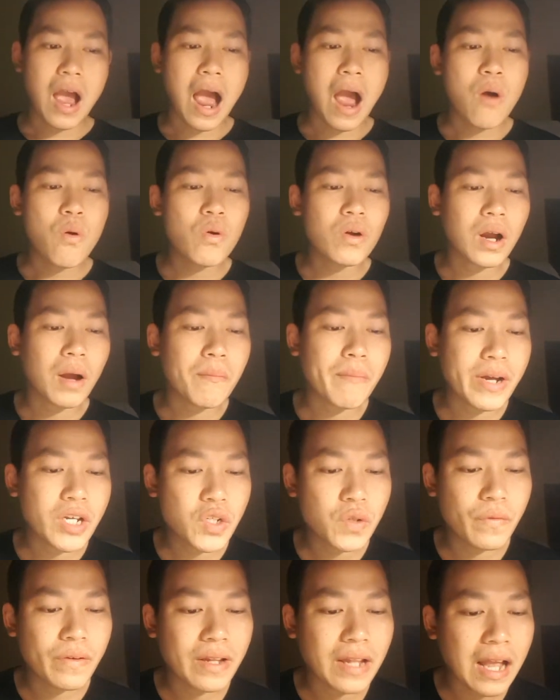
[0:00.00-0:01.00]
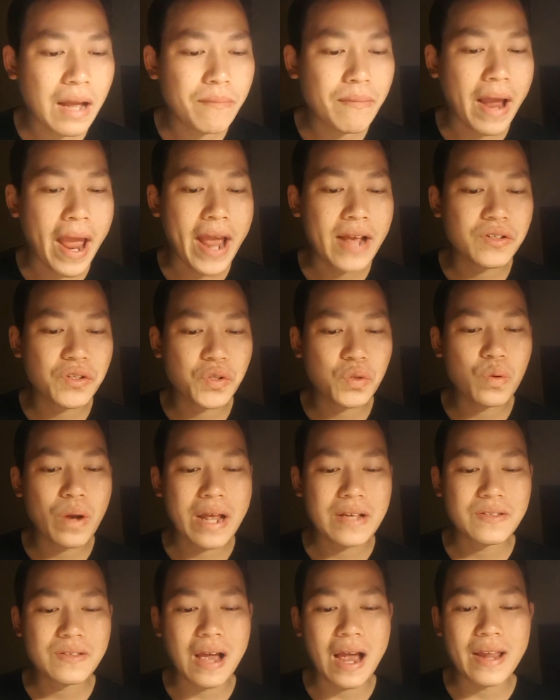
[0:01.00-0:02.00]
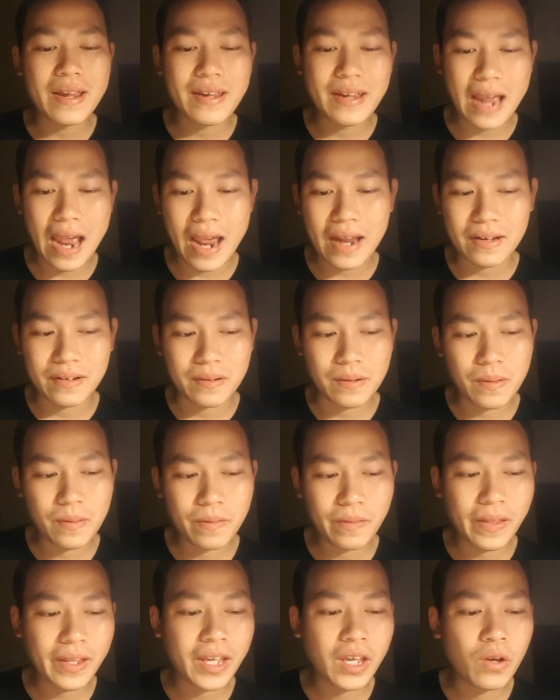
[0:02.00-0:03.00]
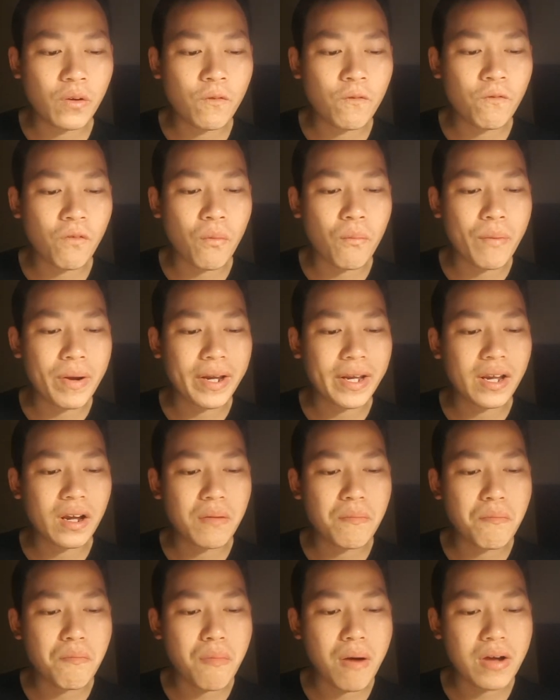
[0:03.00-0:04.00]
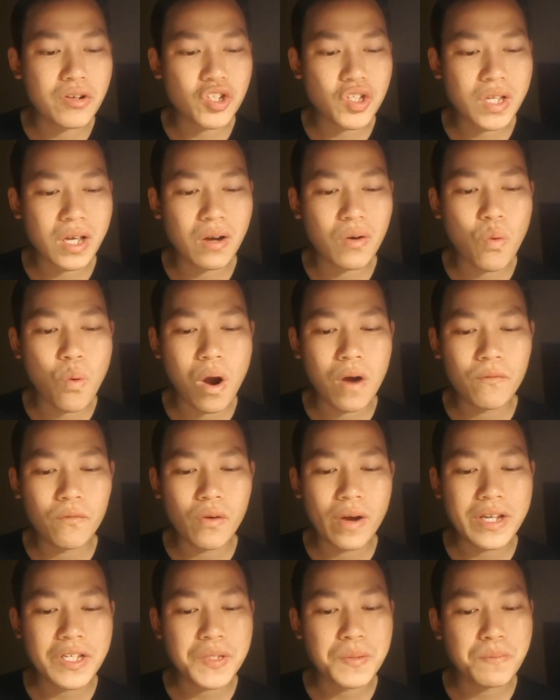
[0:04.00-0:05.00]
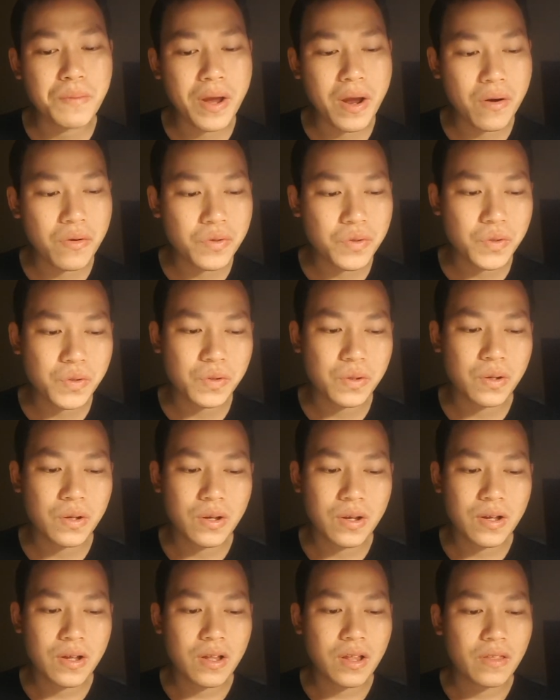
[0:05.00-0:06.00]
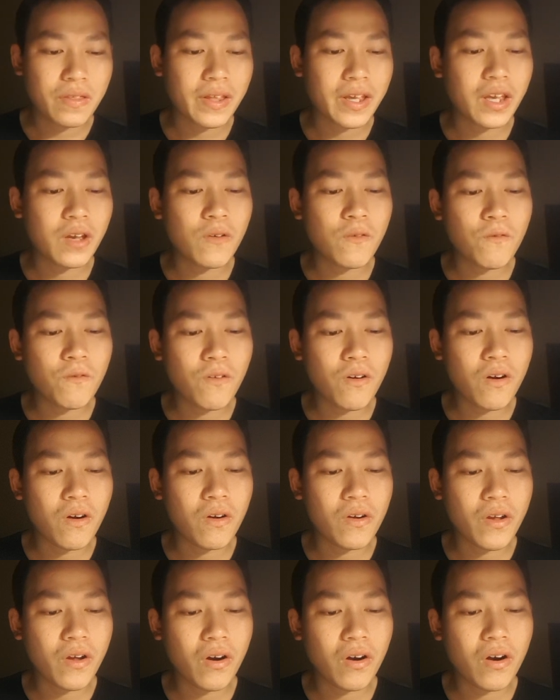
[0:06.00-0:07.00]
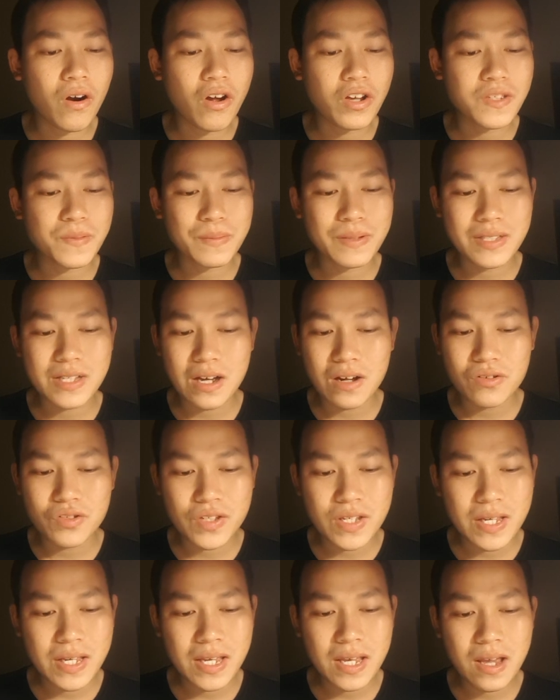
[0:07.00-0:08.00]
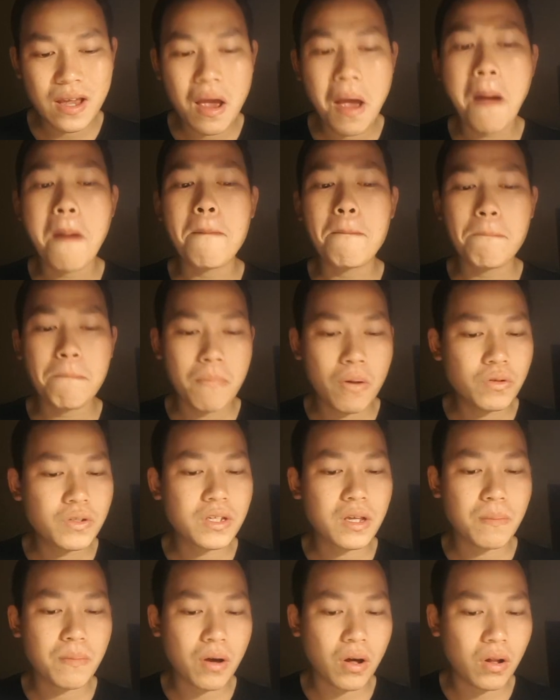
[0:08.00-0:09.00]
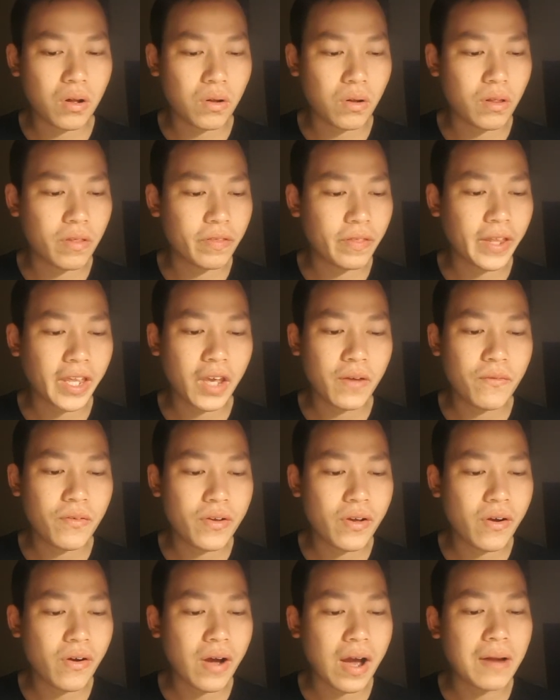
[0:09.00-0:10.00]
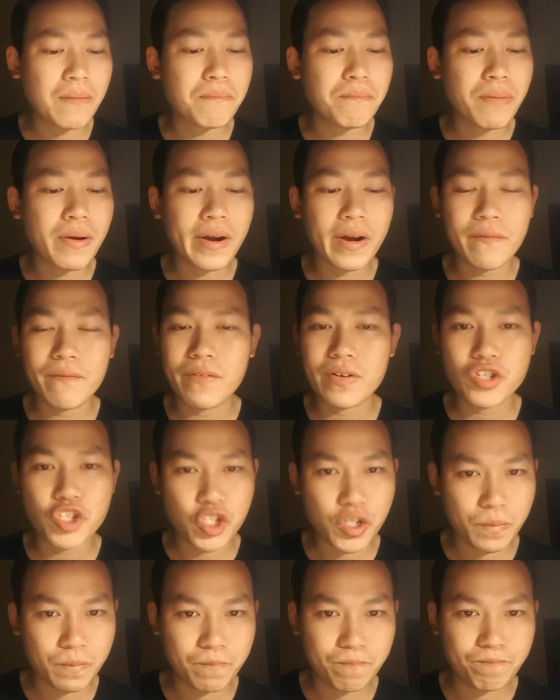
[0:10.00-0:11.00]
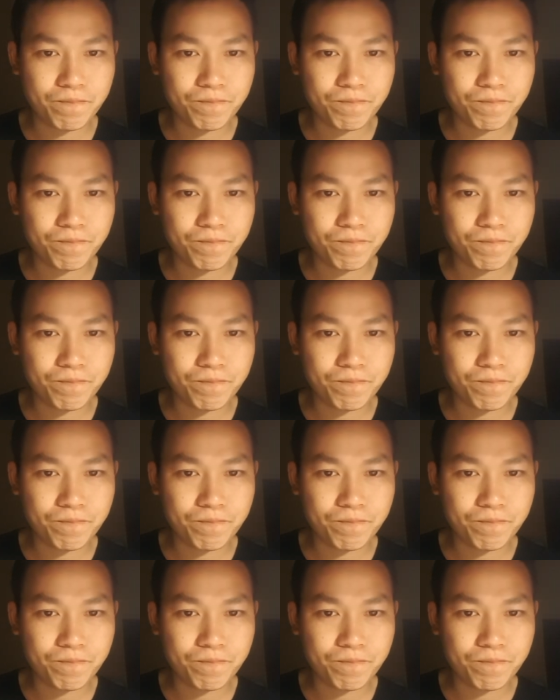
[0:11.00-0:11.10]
I will come back to Vietnam as soon as I can. Thank you for making us a wonderful experience. Thank you for your hospitality. Most of all, thank you for your unparalleled friendship.